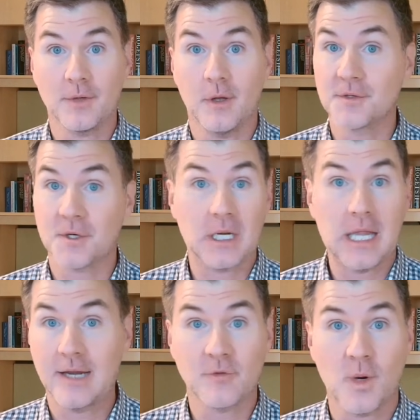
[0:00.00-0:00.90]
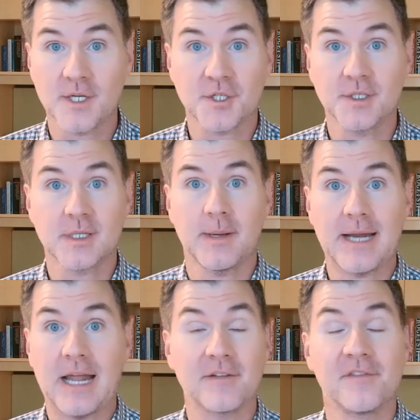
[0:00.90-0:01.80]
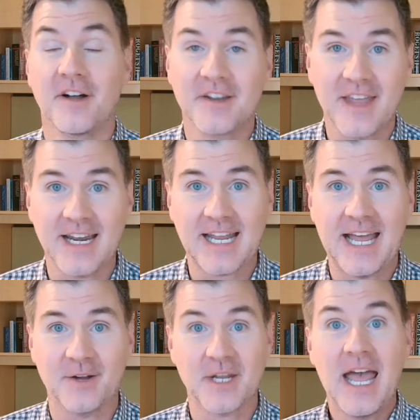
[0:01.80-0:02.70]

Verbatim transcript: Also, got a lot of questions about how to fund that account,